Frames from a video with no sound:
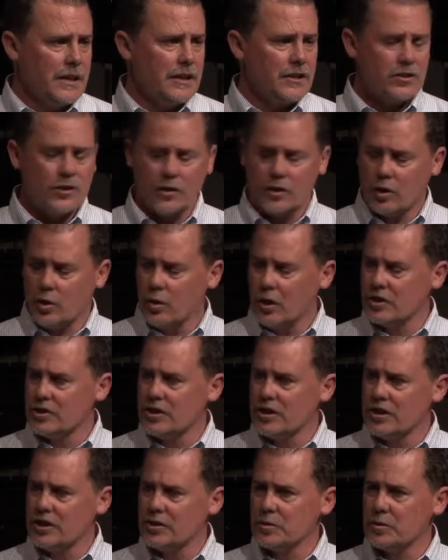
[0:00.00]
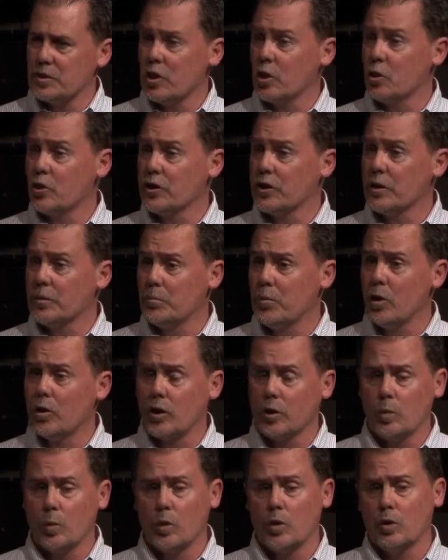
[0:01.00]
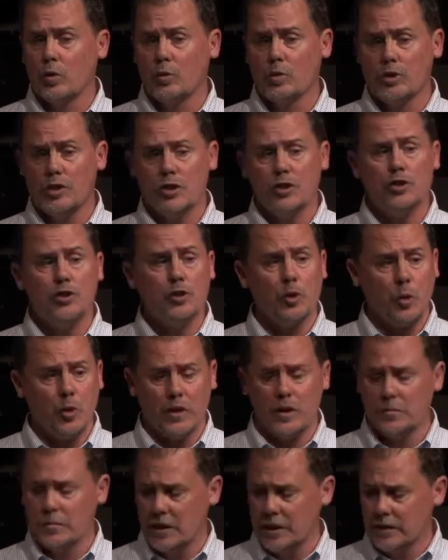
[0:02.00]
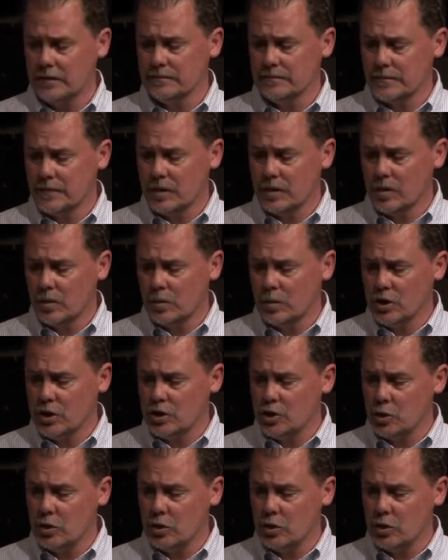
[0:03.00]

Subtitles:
And so the question is, with the hurting and broken world, will you join me? Will you